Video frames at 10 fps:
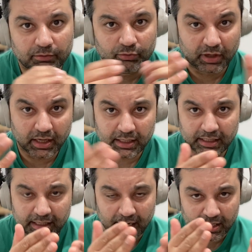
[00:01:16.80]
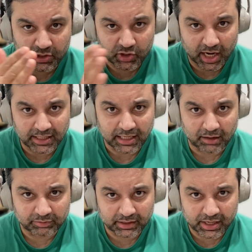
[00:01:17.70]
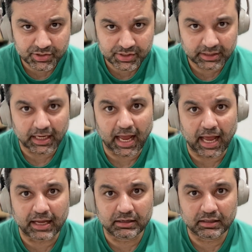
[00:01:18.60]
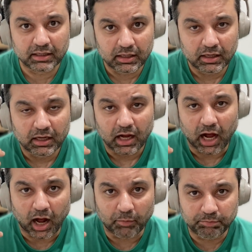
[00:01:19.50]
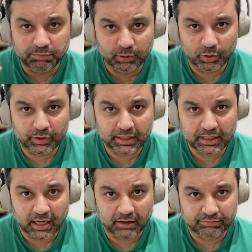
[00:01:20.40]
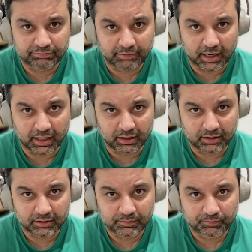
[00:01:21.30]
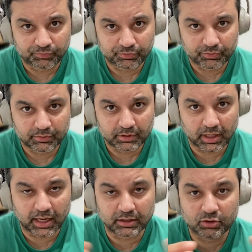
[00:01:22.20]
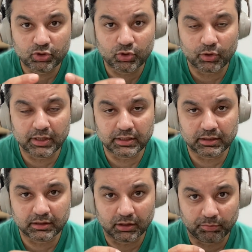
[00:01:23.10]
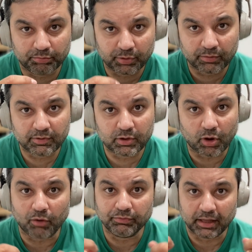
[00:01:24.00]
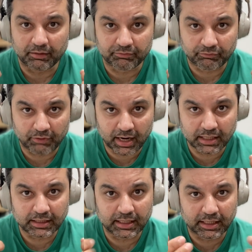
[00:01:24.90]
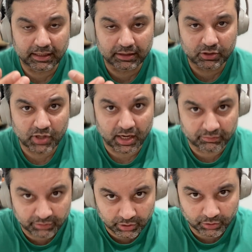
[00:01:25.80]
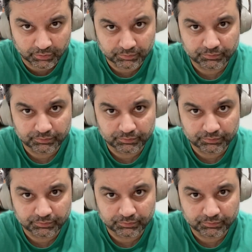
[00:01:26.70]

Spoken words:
regarding a chat application and uploading a file and showing the preview of that file in the chat window.